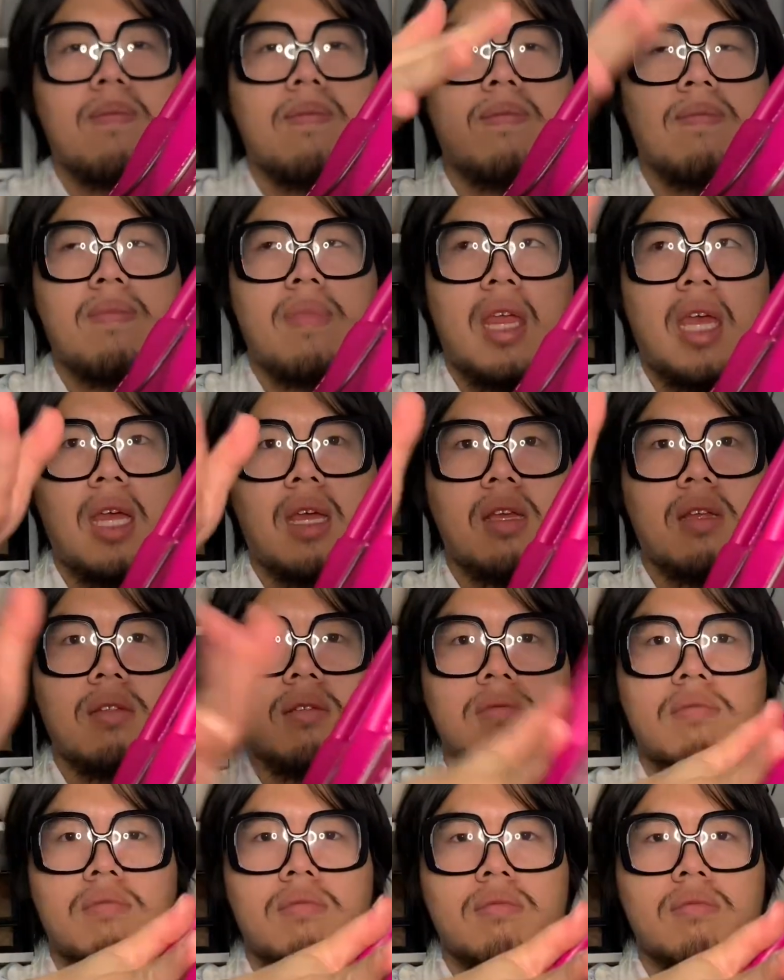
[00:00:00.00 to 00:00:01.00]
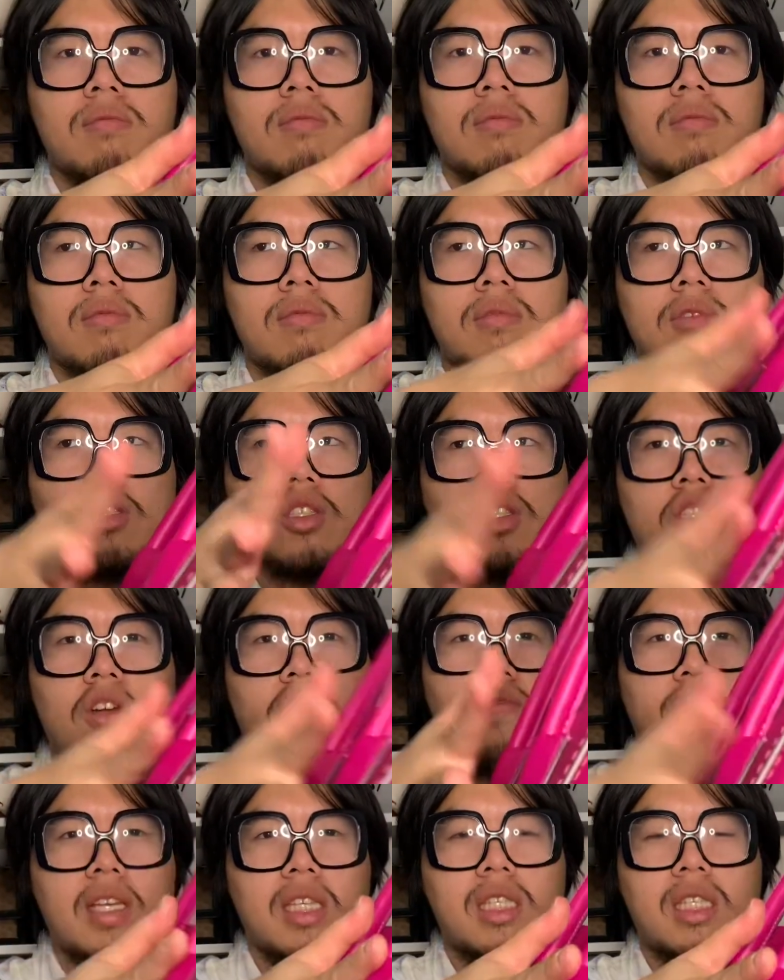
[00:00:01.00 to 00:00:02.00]
like
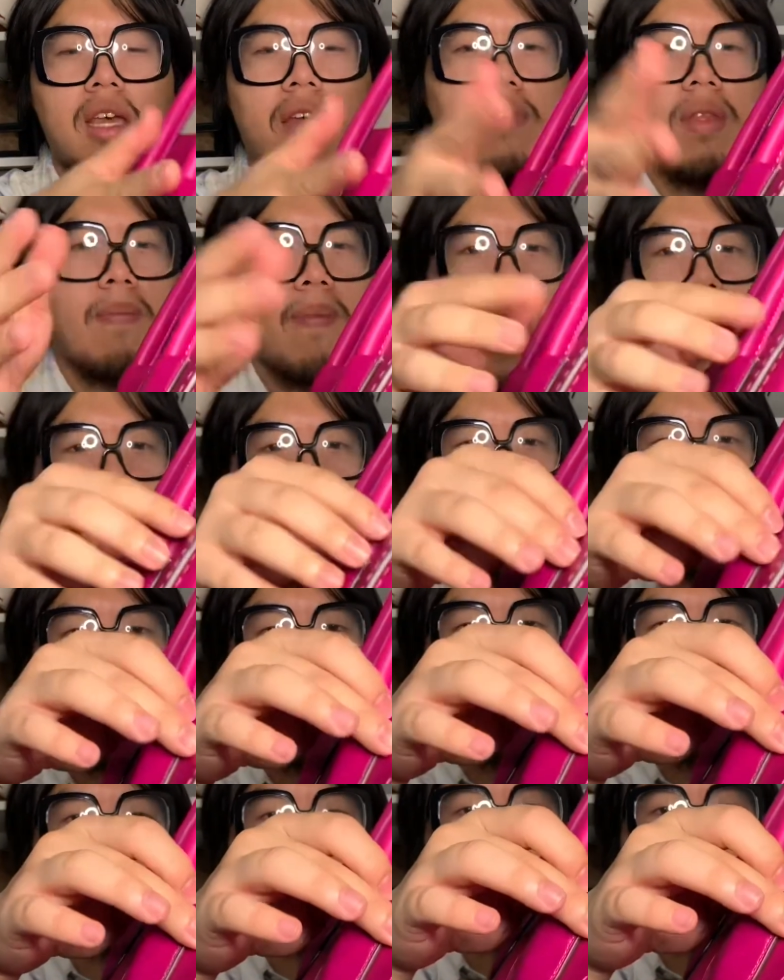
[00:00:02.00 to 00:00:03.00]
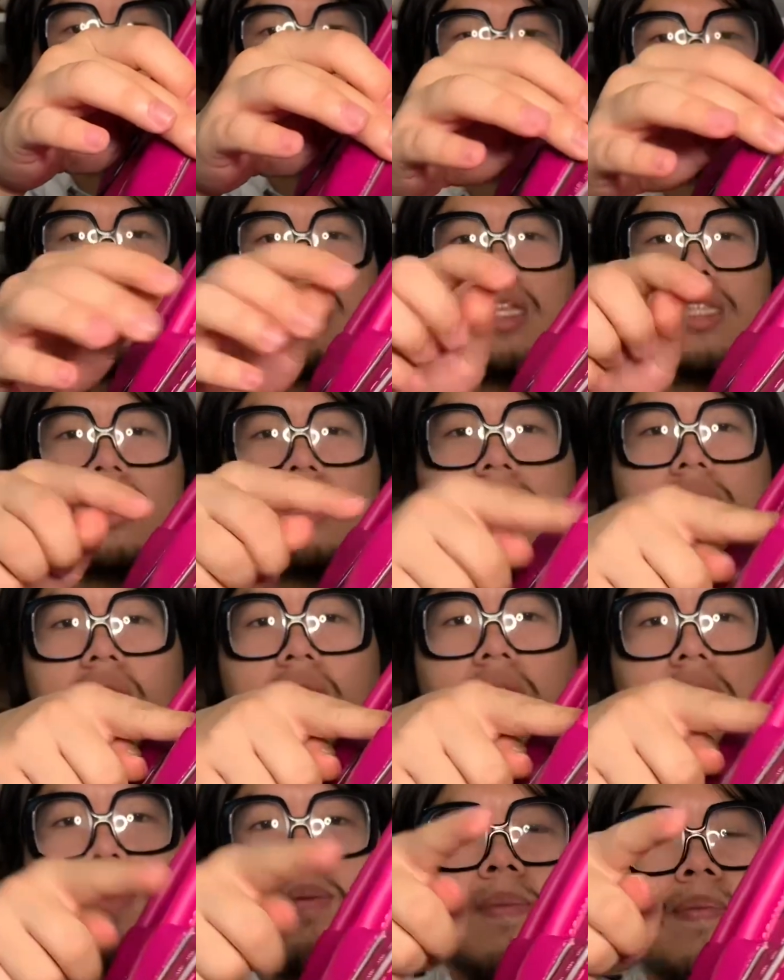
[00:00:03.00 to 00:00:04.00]
surface of the bag, if that makes any sense.
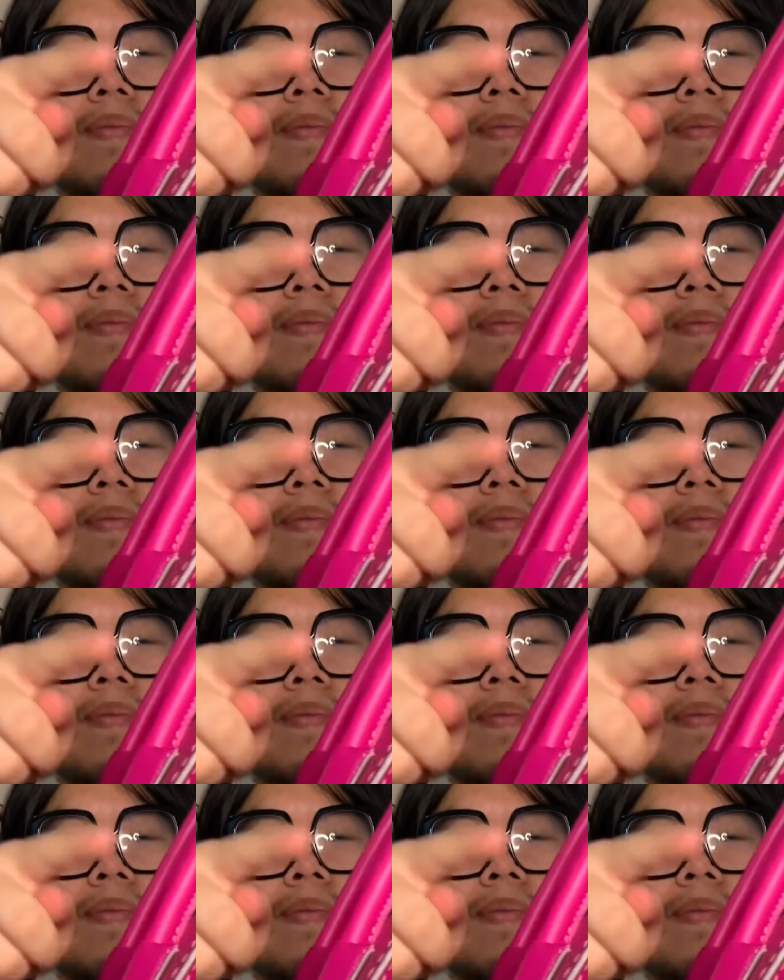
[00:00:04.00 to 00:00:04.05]
So